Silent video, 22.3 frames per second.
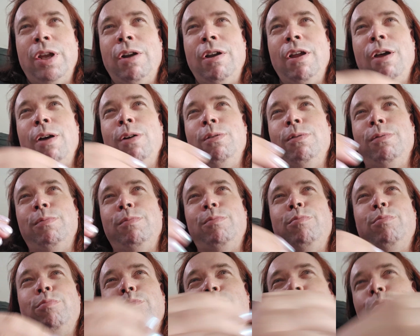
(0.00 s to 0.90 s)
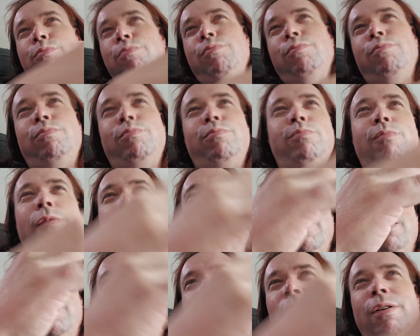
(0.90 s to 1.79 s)
they're out,
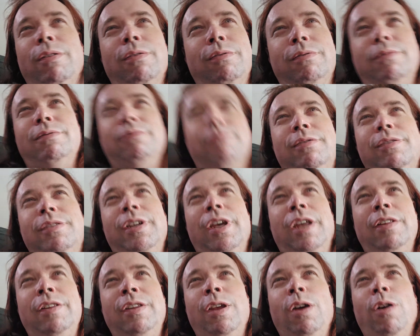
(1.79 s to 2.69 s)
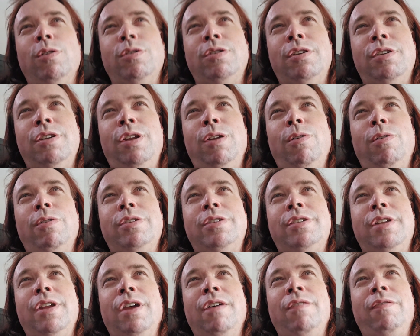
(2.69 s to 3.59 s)
I don't know, in the ocean doing
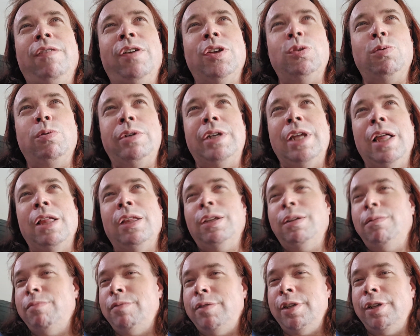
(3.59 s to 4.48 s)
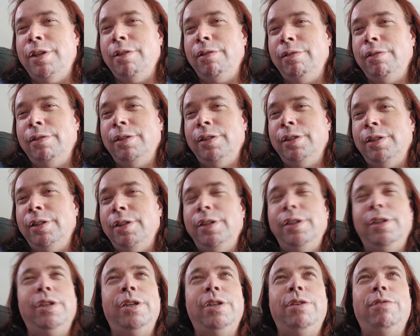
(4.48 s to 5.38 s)
stuff because we're telling them to,
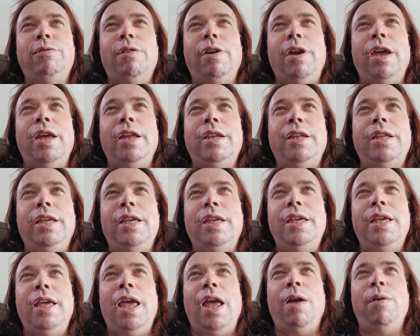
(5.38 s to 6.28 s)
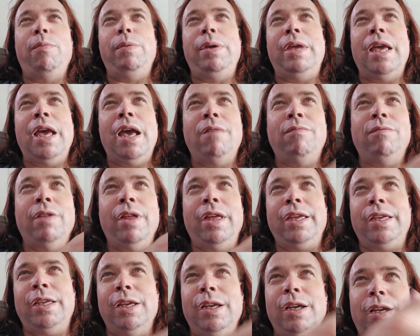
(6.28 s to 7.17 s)
right? And we have
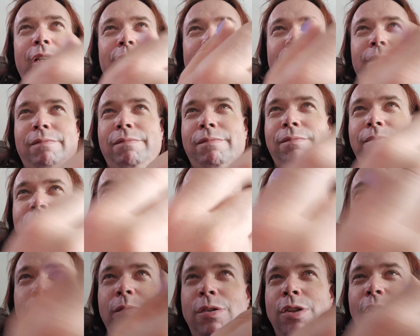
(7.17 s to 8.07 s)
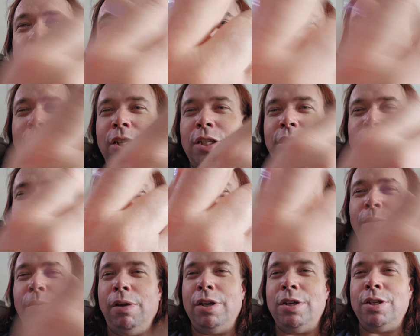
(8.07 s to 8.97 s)
like a communication
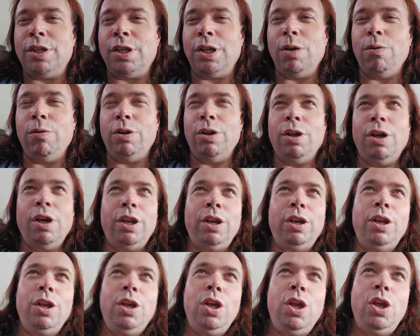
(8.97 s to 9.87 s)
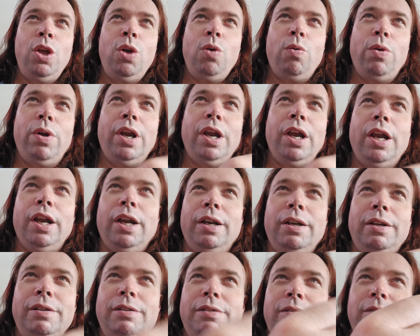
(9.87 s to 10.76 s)
situation going on
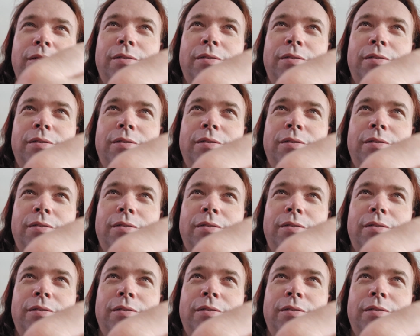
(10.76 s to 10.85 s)
where